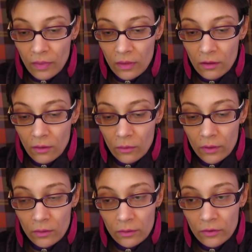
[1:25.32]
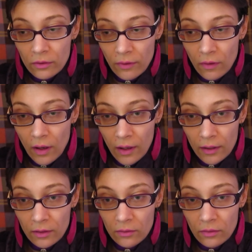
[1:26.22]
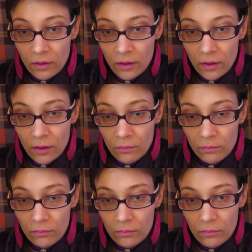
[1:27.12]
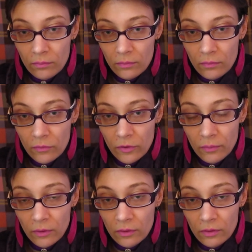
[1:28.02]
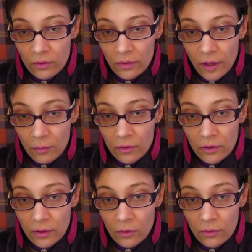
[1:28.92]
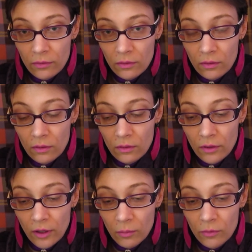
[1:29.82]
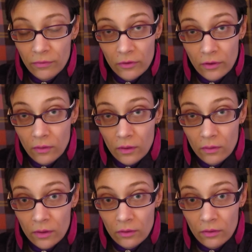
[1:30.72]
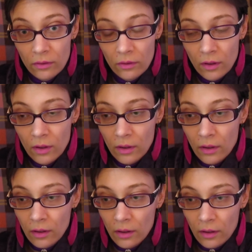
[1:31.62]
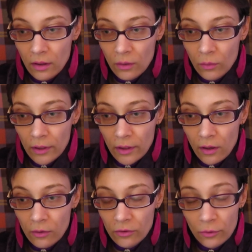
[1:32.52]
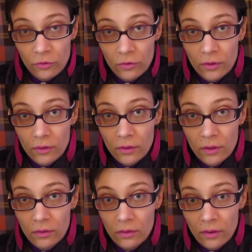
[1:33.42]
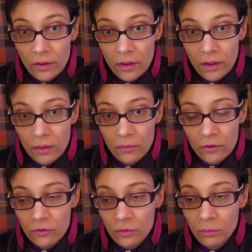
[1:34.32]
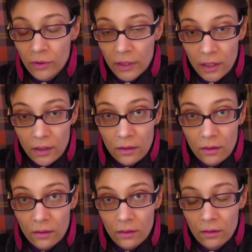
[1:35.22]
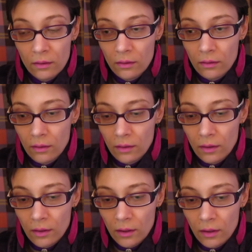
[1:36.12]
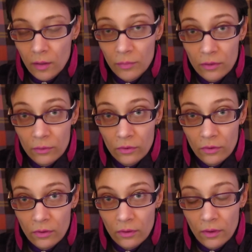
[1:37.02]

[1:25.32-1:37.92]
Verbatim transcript: you know, illness of all kinds, uh, some illnesses that I've been dealing with, terrible physical illness, uh, what I call social illness, uh, such as bullying, uh, abuse.